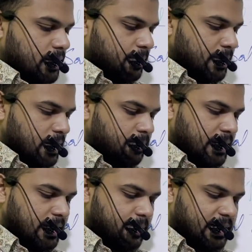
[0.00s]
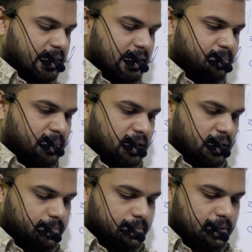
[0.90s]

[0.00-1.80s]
Department table, DEPT.